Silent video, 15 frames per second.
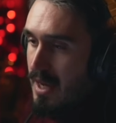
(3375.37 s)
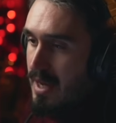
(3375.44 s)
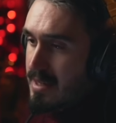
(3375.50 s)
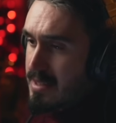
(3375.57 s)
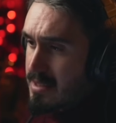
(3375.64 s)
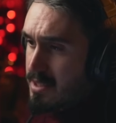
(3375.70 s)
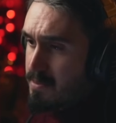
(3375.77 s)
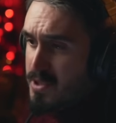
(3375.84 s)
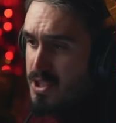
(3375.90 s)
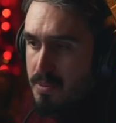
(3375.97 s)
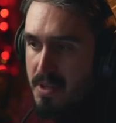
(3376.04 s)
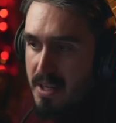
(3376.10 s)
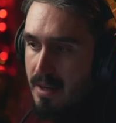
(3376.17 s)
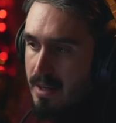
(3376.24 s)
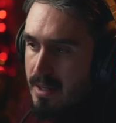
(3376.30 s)
And it seems to
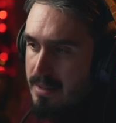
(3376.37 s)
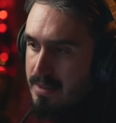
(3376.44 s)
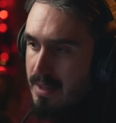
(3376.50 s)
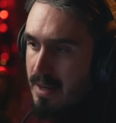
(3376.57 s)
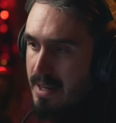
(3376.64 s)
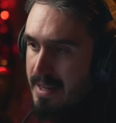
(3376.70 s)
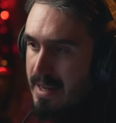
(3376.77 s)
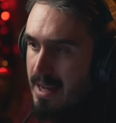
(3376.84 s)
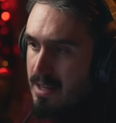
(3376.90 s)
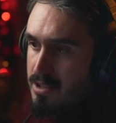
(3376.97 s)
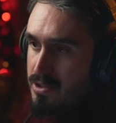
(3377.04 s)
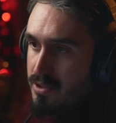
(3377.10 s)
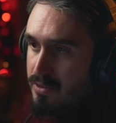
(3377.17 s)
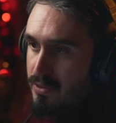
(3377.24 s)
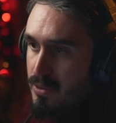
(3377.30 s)
me like the
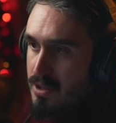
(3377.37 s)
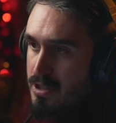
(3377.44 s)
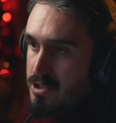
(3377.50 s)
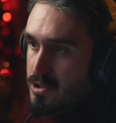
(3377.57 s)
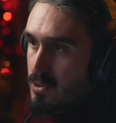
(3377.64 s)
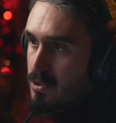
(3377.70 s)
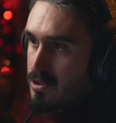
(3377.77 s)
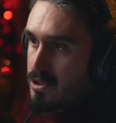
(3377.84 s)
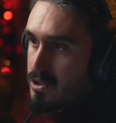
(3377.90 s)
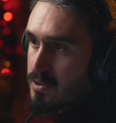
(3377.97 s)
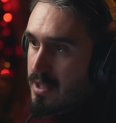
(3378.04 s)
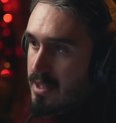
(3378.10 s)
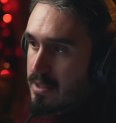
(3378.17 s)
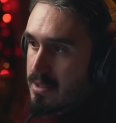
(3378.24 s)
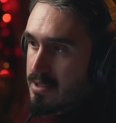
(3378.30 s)
legato for the solo
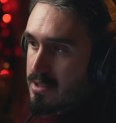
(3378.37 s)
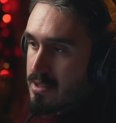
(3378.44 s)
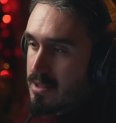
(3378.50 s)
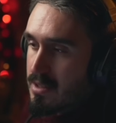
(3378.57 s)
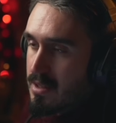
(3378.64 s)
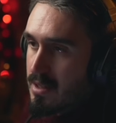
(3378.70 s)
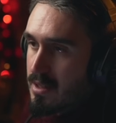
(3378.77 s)
strings